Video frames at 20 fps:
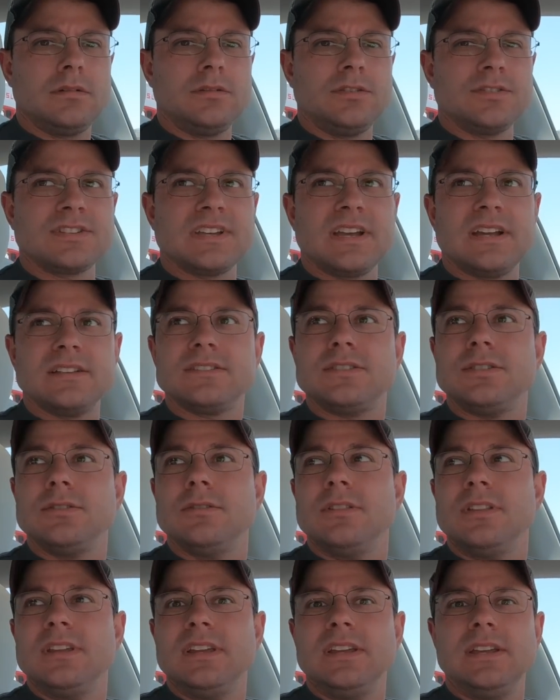Just got
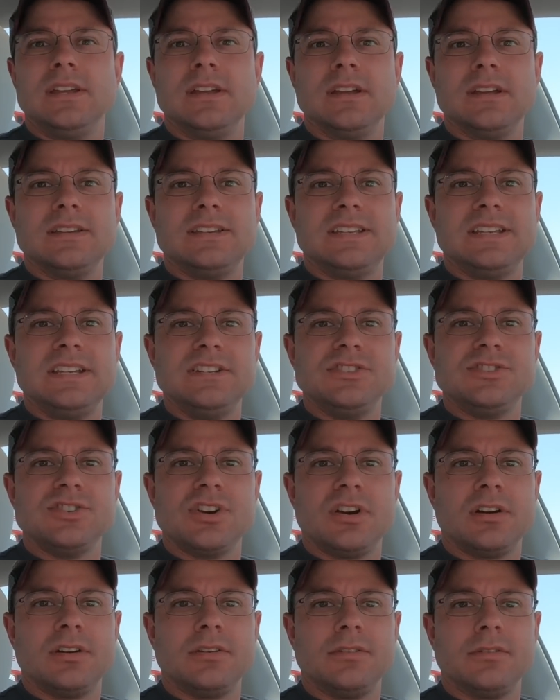to the
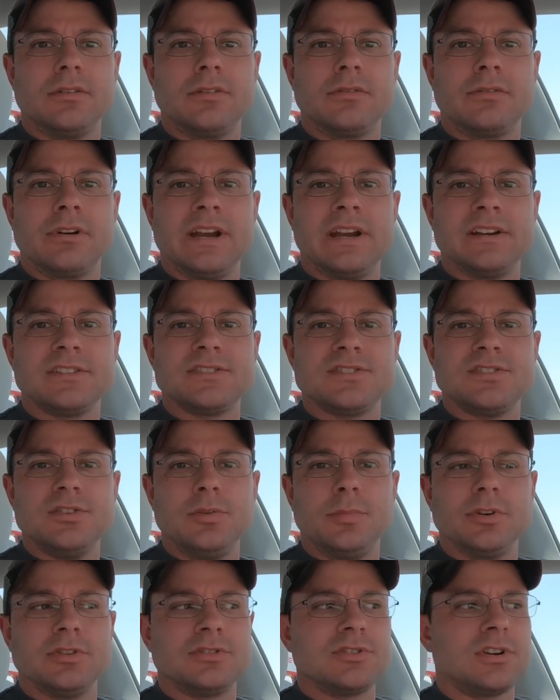Tijon Ranch
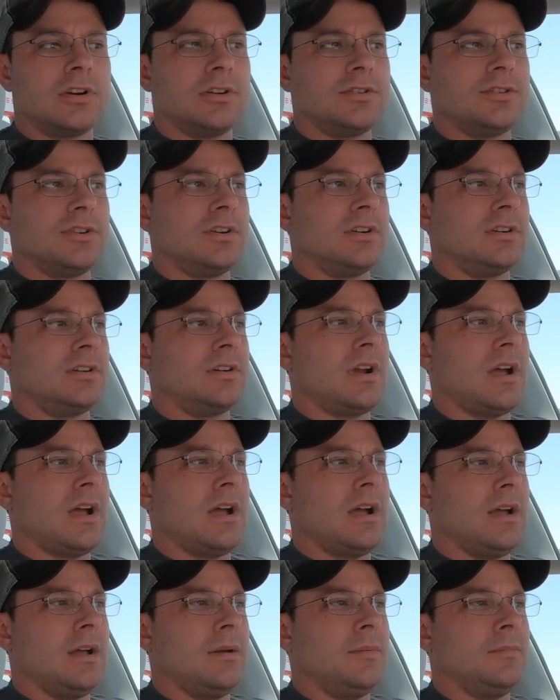
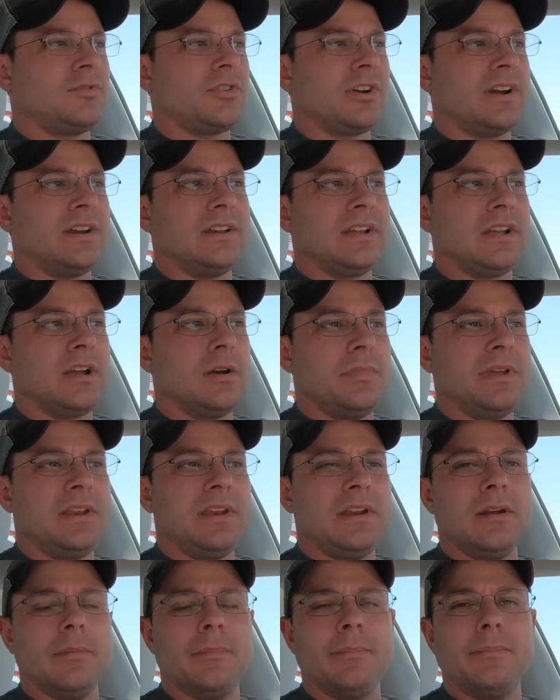supercharger, trying to come
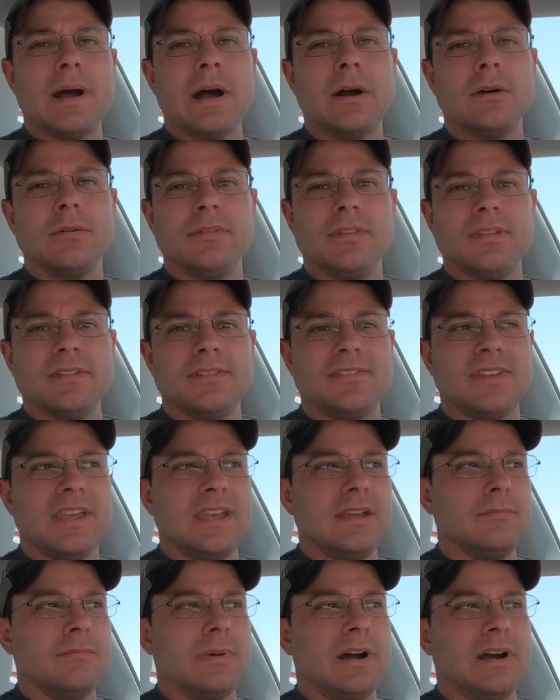in at about the
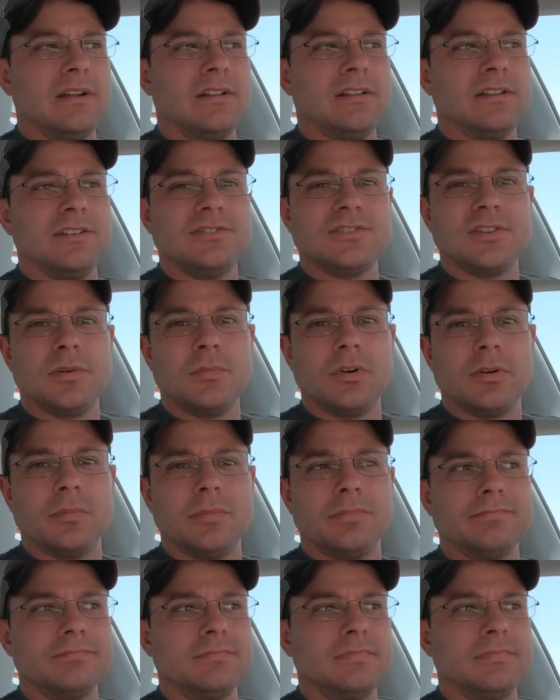same mileage, somewhere